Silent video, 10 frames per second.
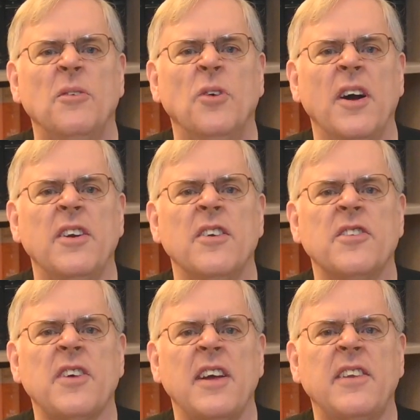
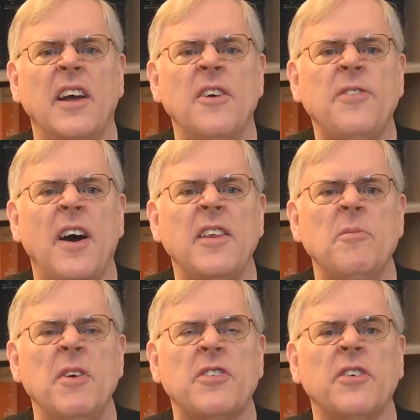Reuters identified the
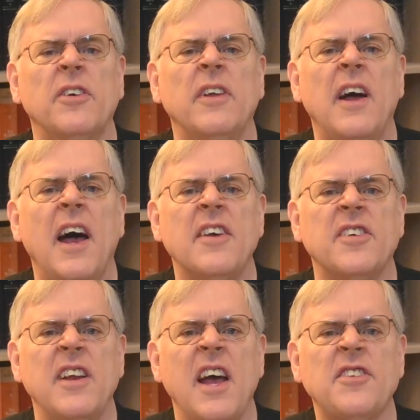missile as
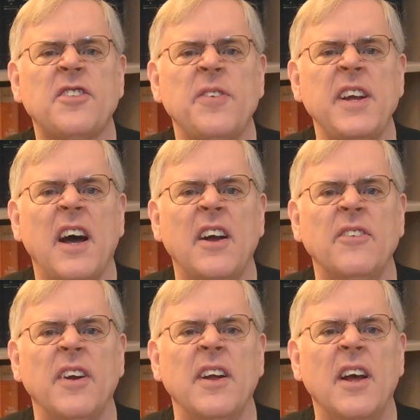an
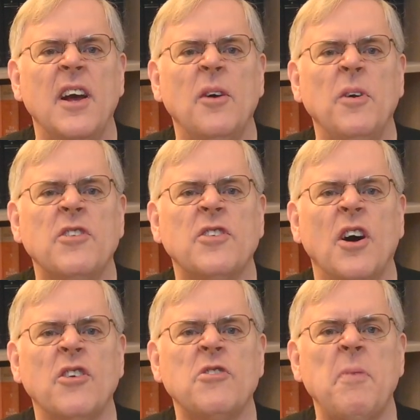S-300, which
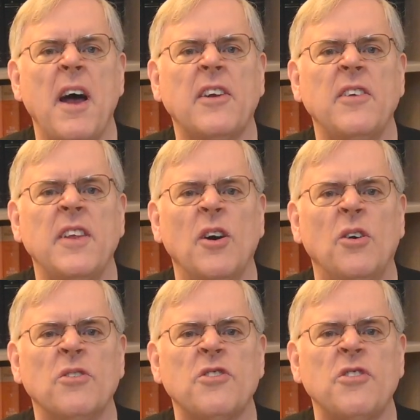goes back to the
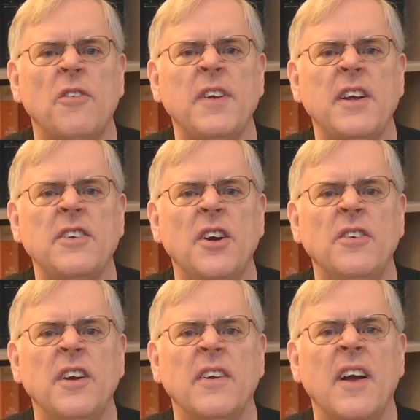old Soviet
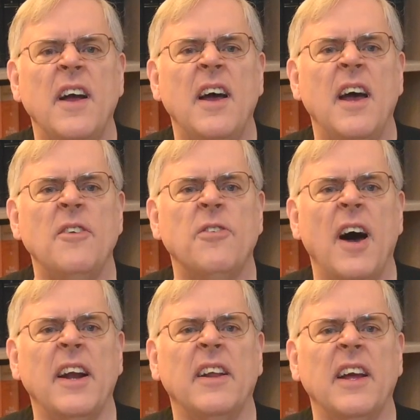Union.
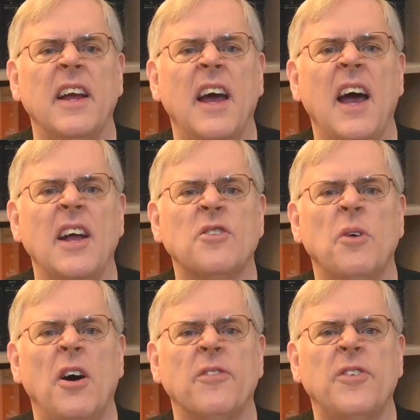Finally, at
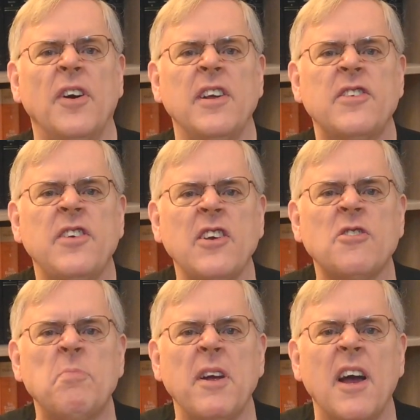
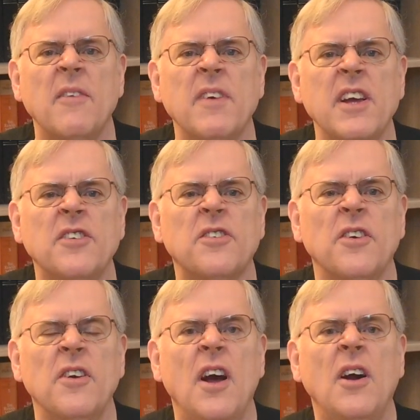12:36 p.m.
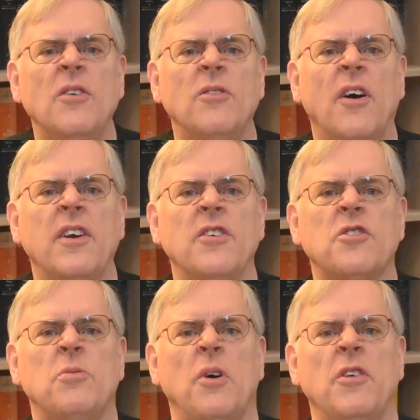Eastern, Reuters
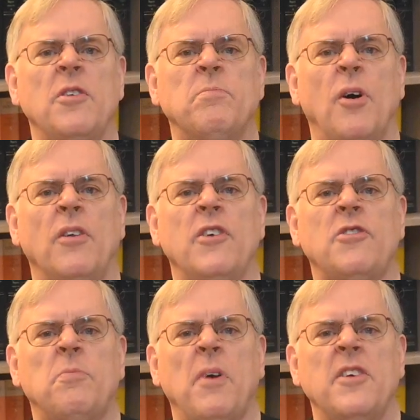quoted
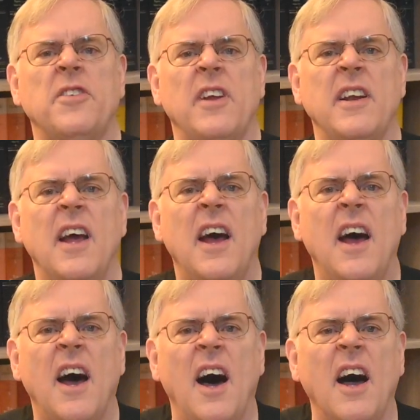Polish President
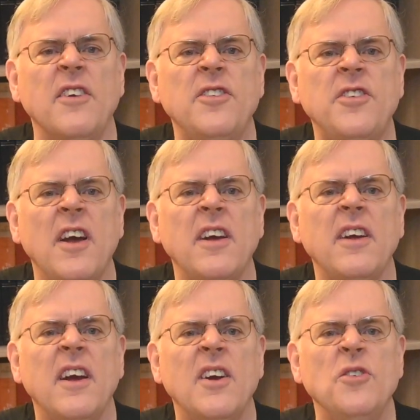
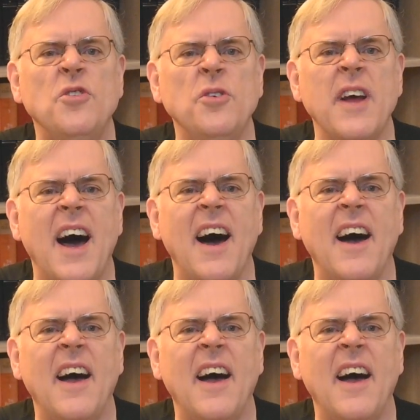Andrzej Duda